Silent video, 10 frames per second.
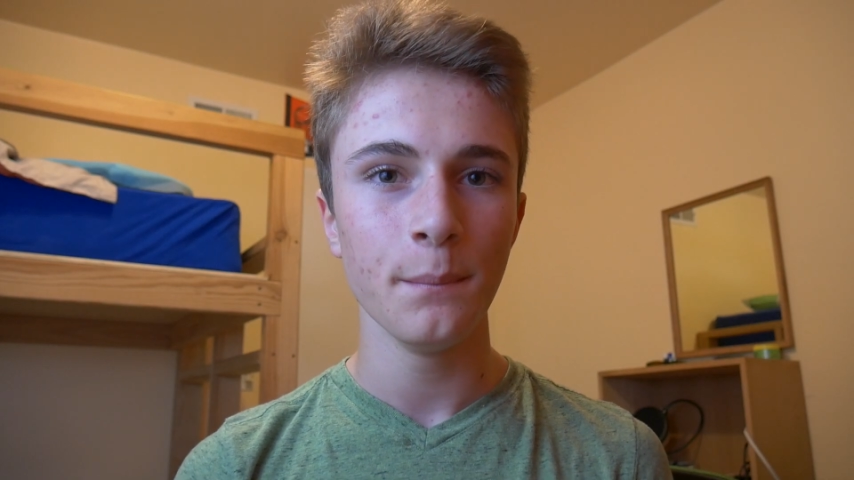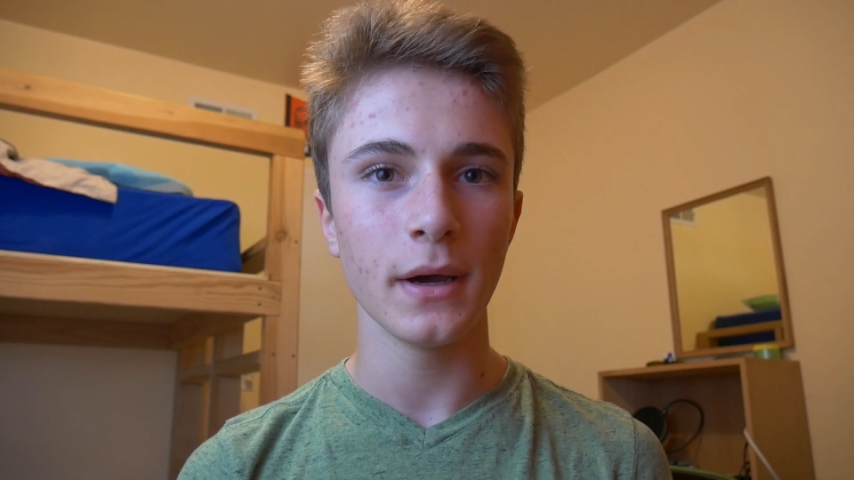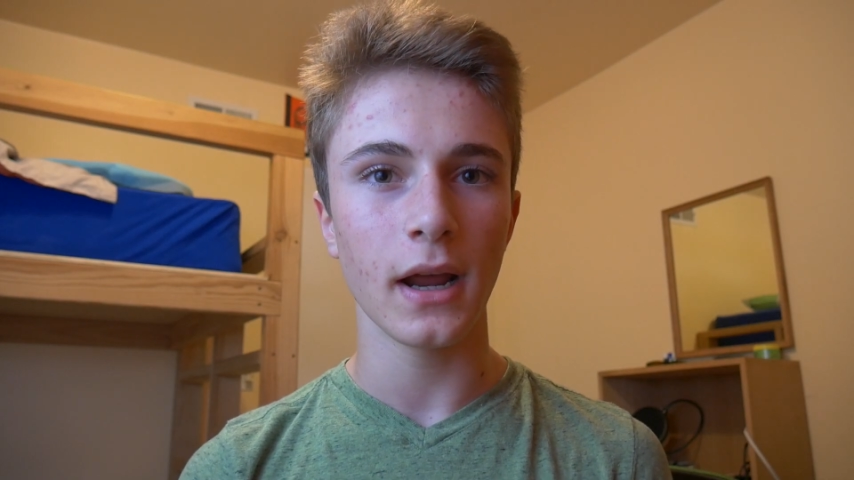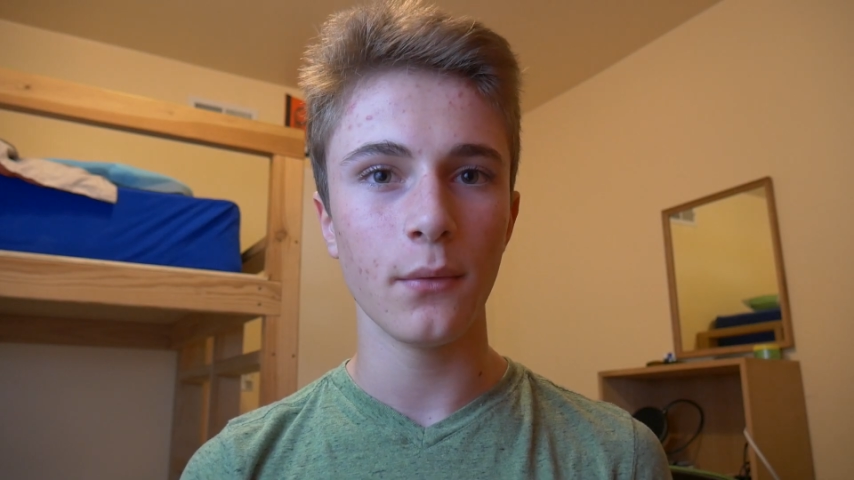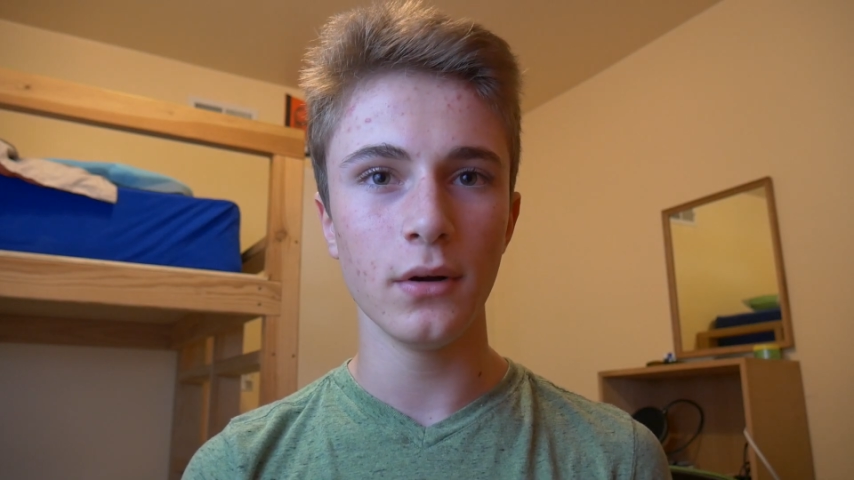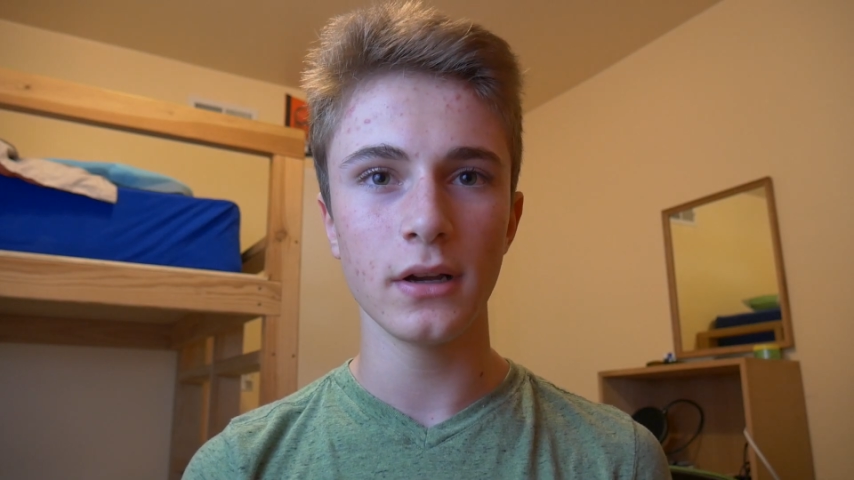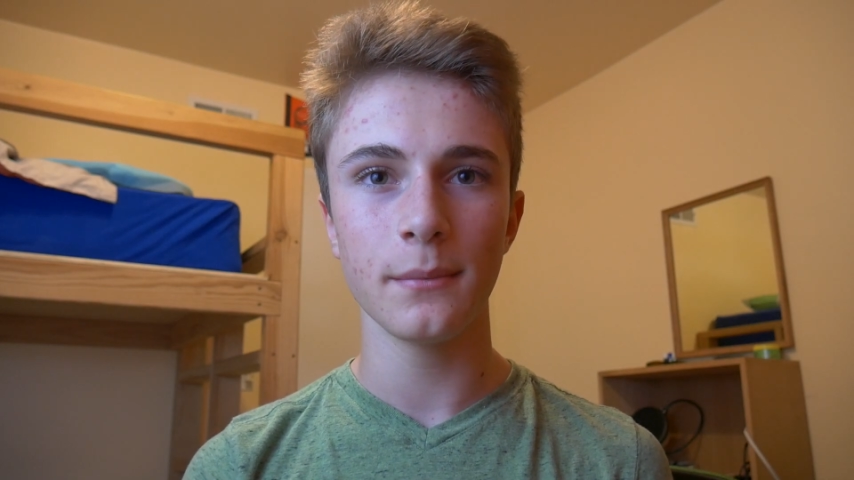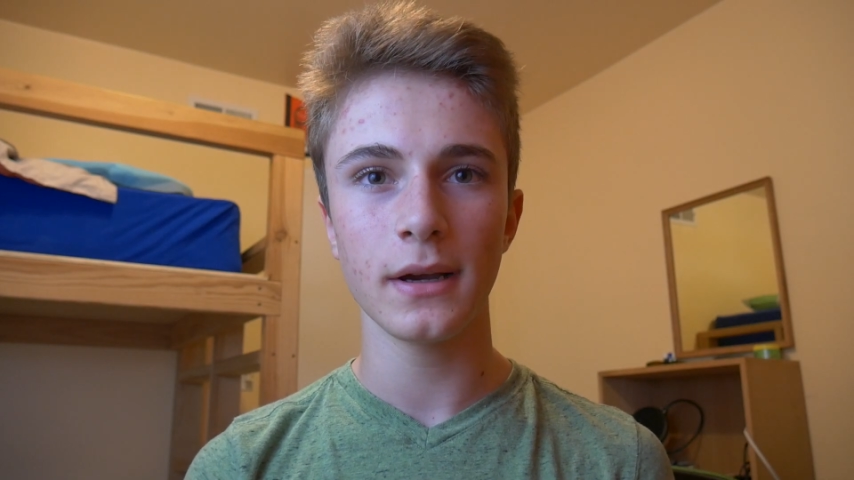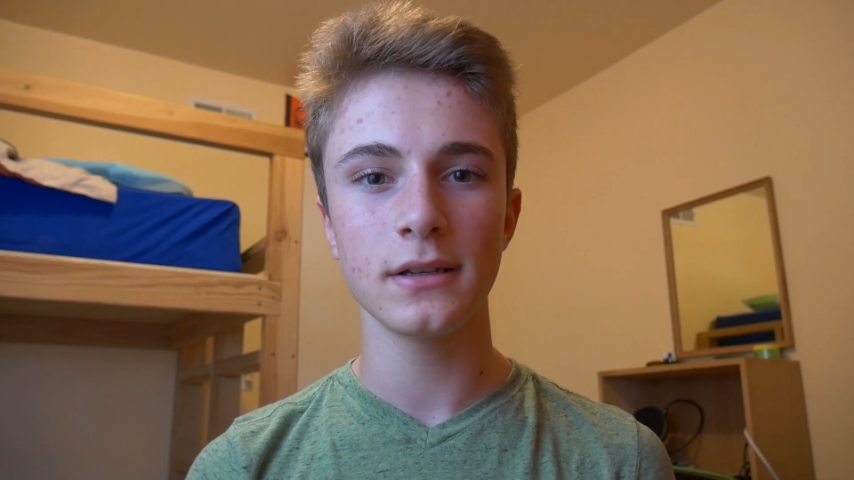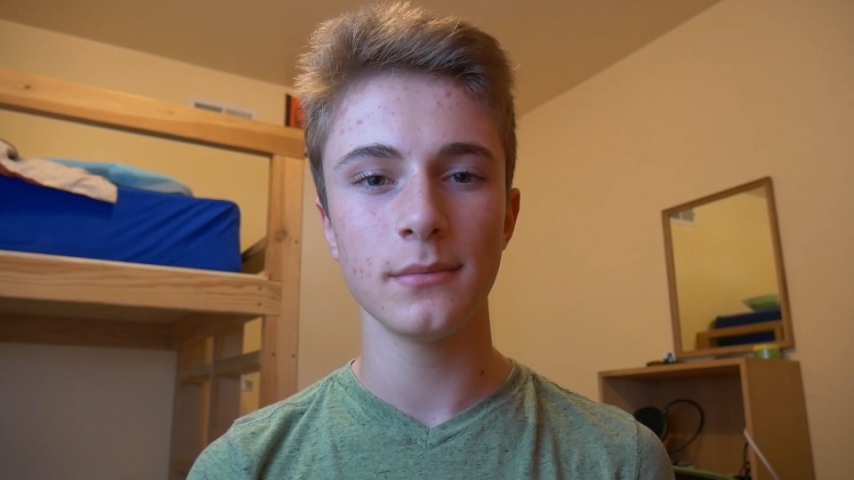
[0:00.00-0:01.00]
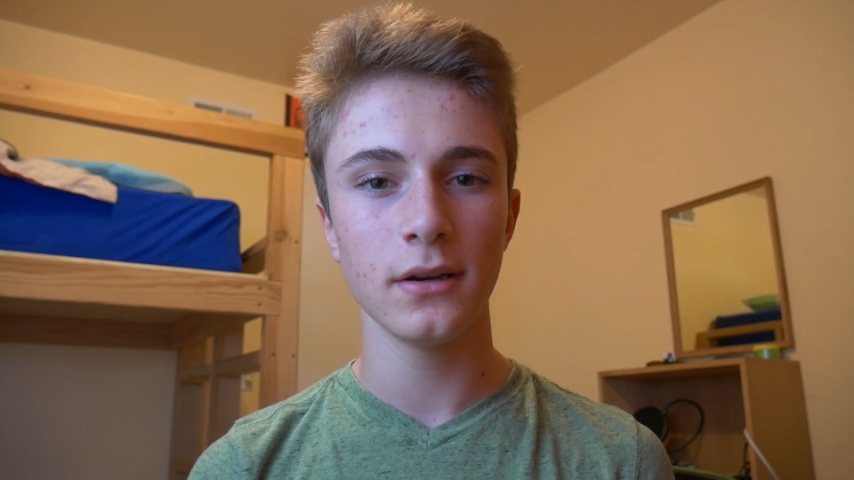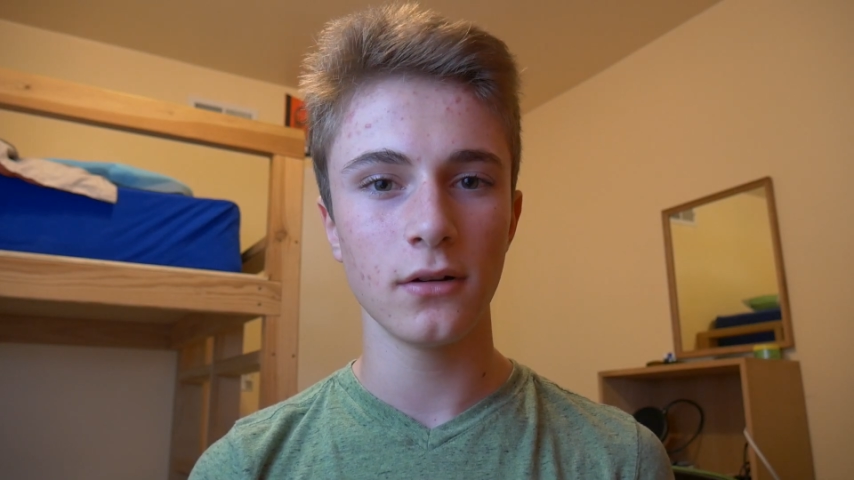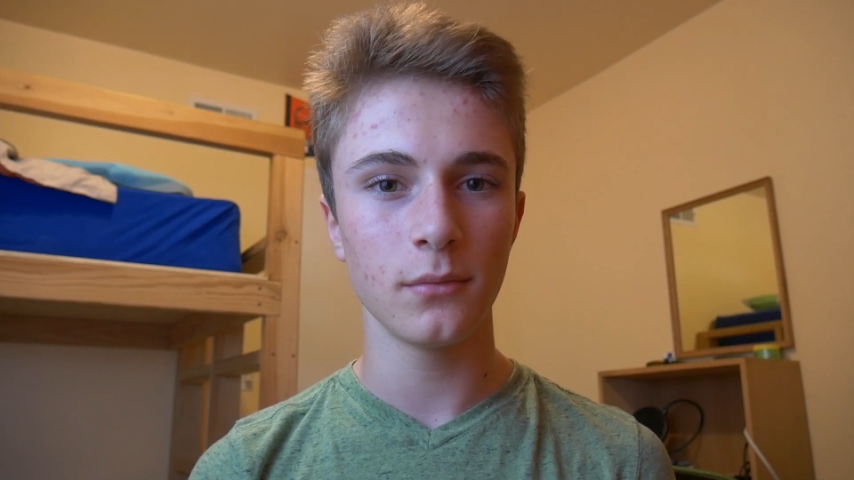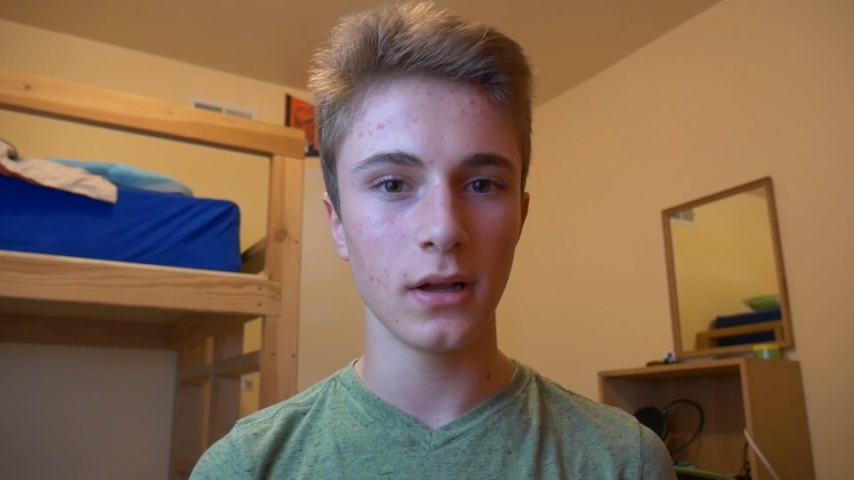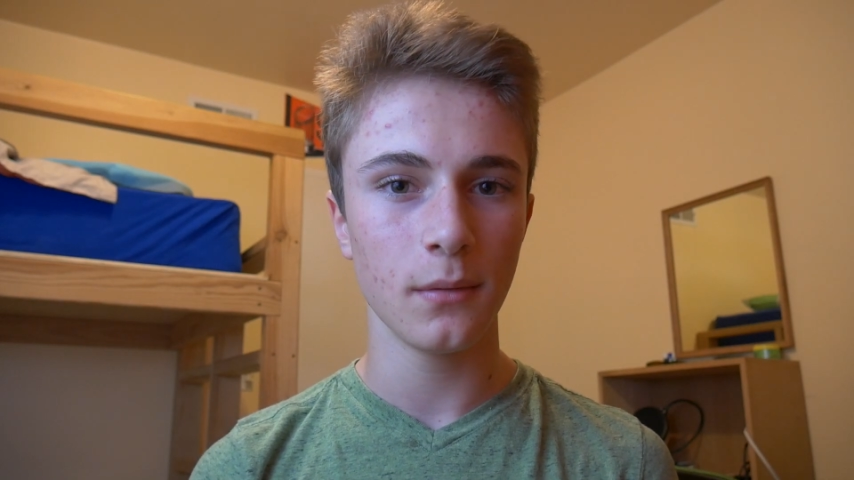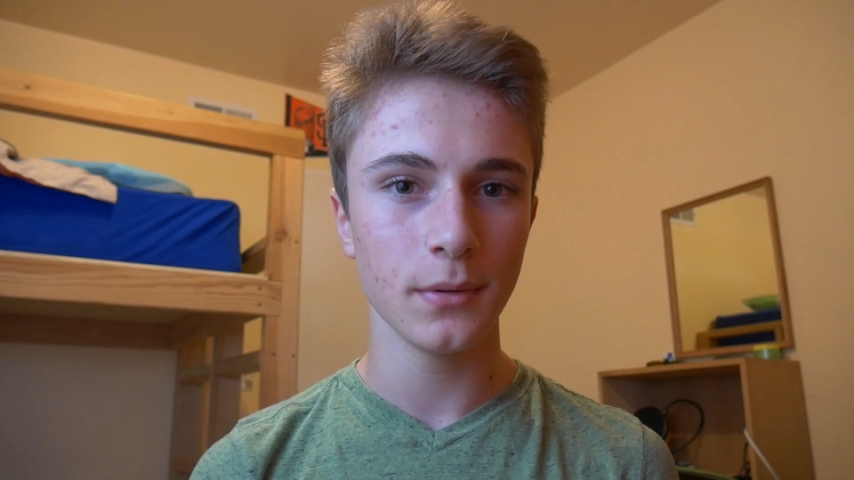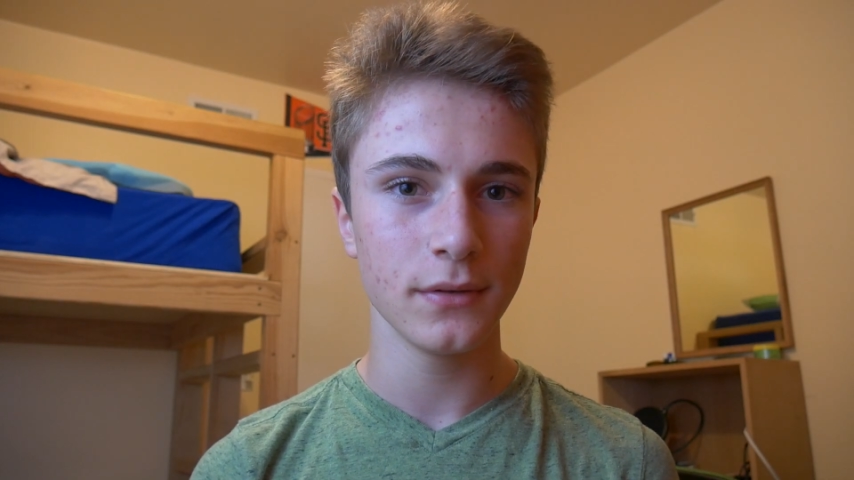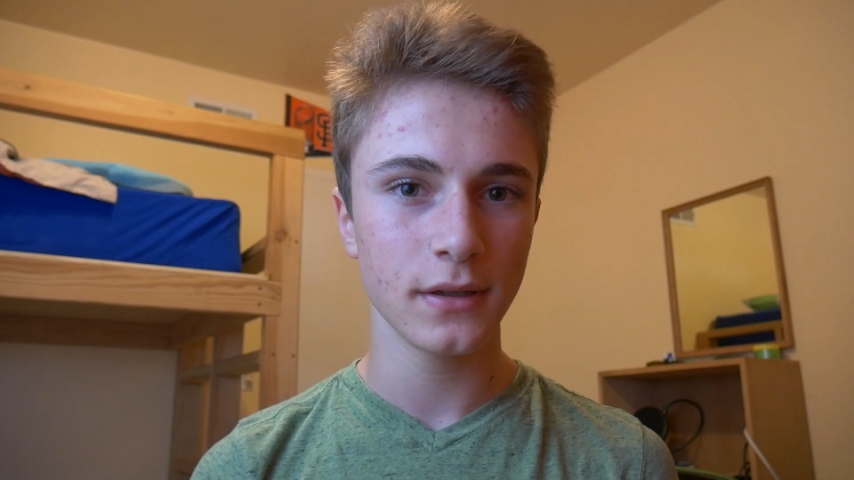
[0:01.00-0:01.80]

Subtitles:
but I will get back to my normal upload